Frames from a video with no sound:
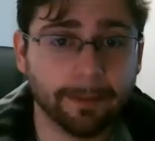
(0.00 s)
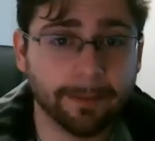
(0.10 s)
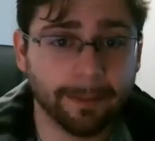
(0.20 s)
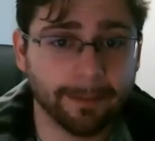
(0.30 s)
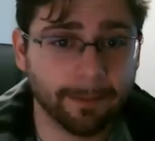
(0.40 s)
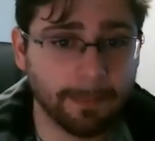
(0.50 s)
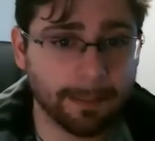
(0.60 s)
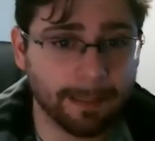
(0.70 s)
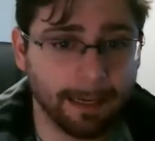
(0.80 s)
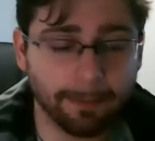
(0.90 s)
system
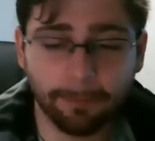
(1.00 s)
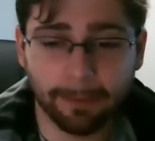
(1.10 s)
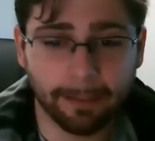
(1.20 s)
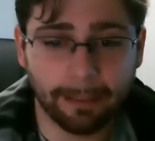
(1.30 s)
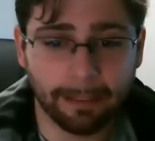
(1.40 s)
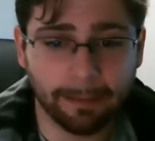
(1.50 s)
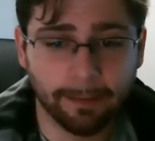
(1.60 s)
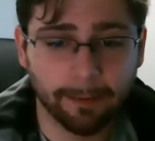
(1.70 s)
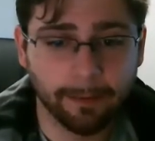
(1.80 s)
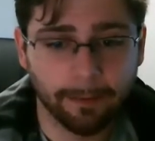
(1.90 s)
is not really
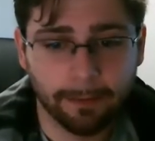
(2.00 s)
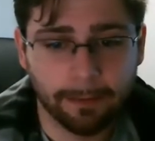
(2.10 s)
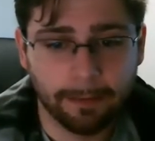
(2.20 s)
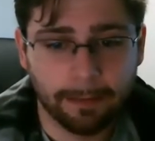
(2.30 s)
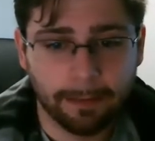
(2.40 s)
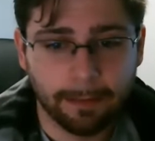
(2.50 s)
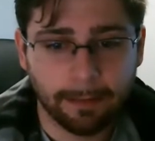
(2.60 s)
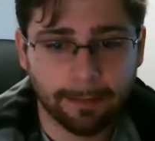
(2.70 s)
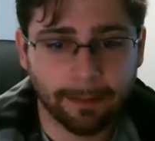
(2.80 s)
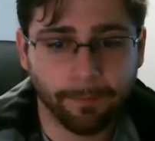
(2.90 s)

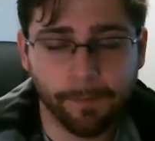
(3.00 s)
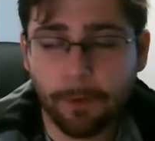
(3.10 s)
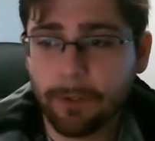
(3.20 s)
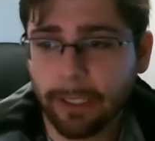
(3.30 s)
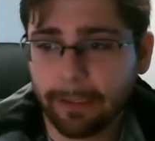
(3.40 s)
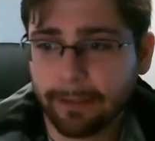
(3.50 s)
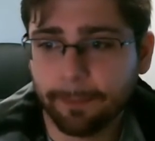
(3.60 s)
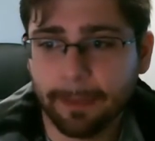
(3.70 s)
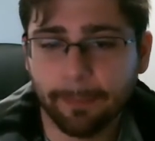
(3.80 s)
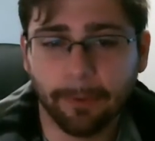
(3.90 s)
it's confusing to
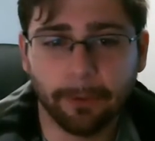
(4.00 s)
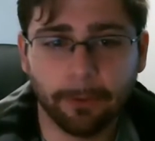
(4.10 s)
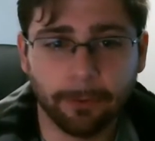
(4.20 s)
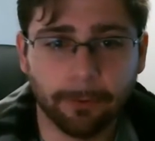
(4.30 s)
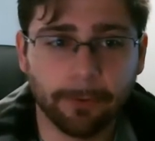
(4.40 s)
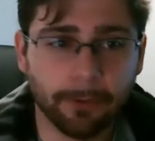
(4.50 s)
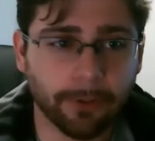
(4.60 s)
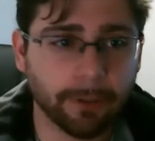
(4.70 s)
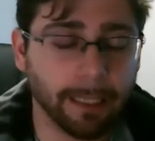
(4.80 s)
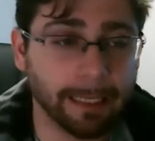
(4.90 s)
people who
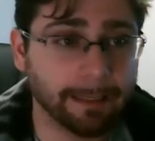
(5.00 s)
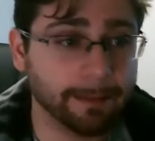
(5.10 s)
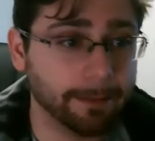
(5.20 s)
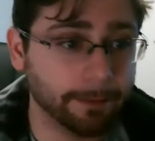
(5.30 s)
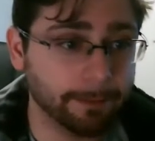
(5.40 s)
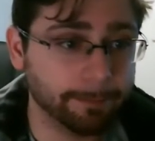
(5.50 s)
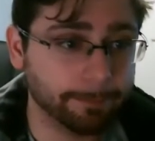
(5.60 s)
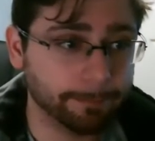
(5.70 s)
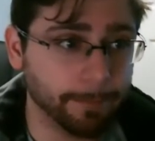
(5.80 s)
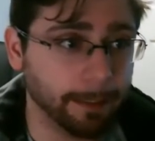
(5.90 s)
just like
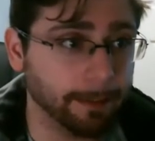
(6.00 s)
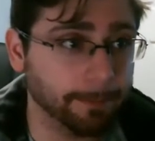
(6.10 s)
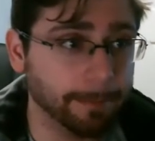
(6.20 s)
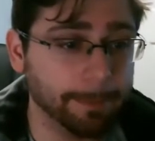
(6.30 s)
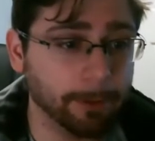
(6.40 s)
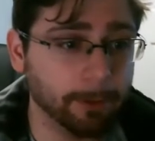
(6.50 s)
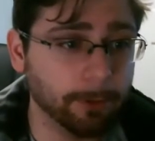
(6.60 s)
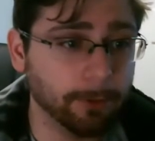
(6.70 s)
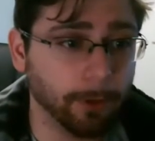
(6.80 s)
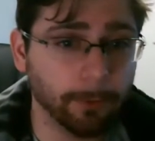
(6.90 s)
uh, people who
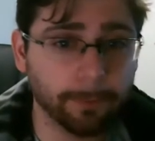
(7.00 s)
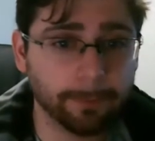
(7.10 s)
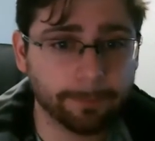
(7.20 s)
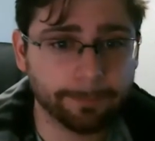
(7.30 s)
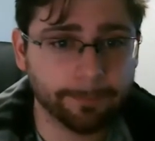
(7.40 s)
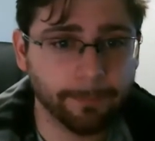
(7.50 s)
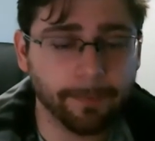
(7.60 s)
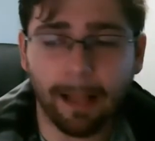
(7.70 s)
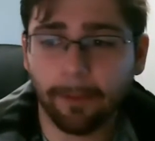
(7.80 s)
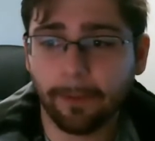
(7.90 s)
don't
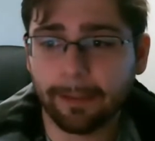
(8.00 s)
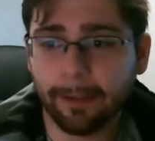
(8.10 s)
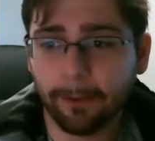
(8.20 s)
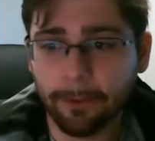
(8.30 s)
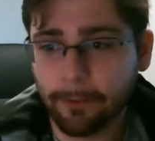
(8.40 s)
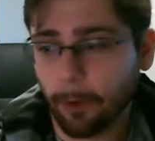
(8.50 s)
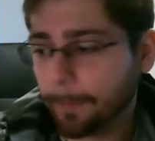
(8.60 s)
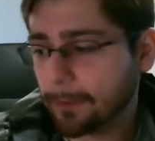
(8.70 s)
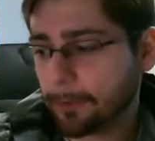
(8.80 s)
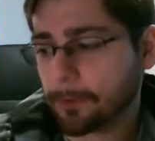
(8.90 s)
follow like they don't use
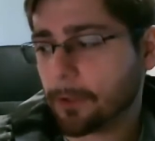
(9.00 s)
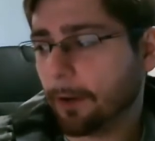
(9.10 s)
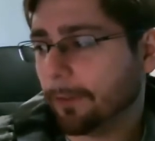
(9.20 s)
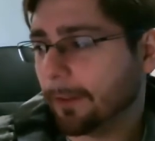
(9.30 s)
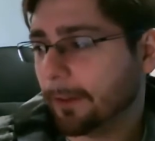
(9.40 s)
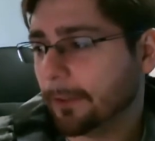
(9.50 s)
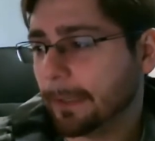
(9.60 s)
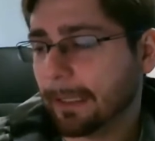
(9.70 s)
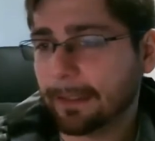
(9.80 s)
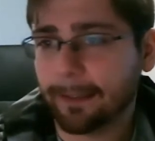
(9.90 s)
open source software they don't do
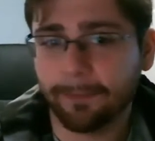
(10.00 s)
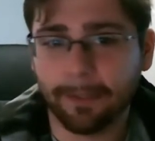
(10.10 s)
any well, of that